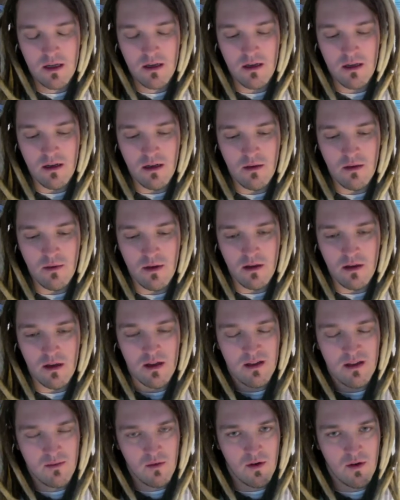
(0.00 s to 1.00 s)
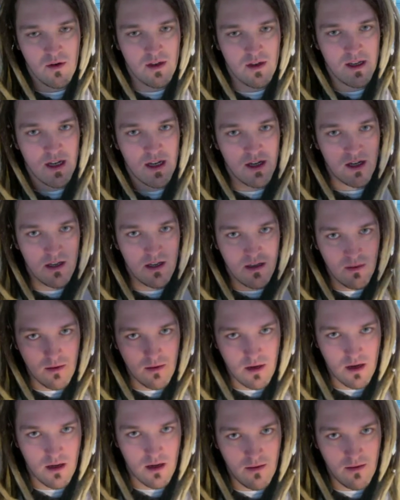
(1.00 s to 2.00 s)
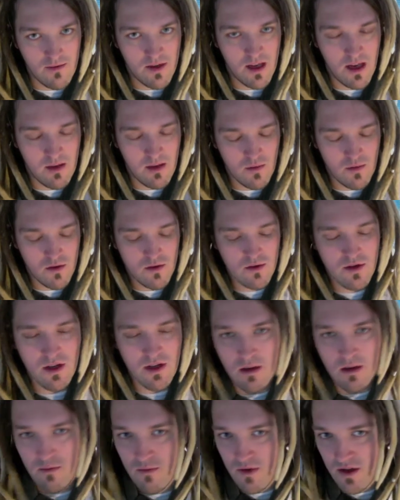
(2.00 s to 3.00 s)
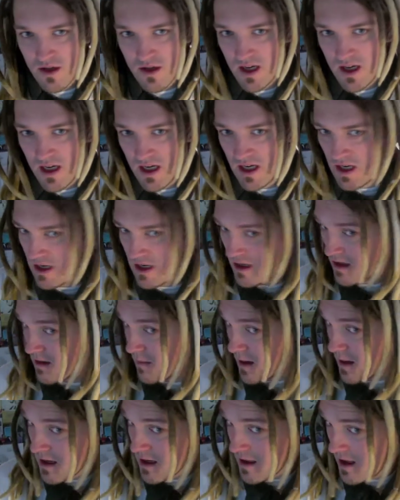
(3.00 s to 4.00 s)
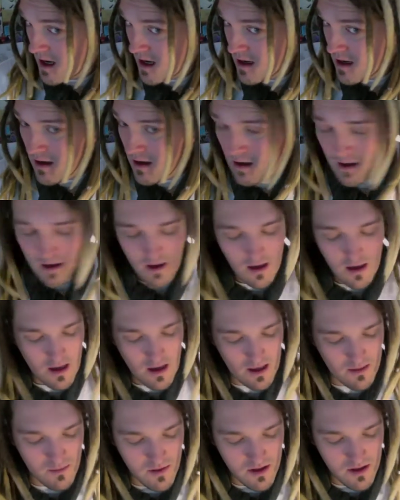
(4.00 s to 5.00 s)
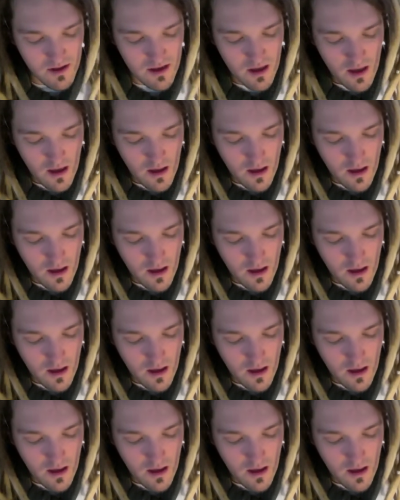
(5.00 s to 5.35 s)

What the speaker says: could do with like smaller sections, so it kind of covers the head more, so you don't see the back of the head as much.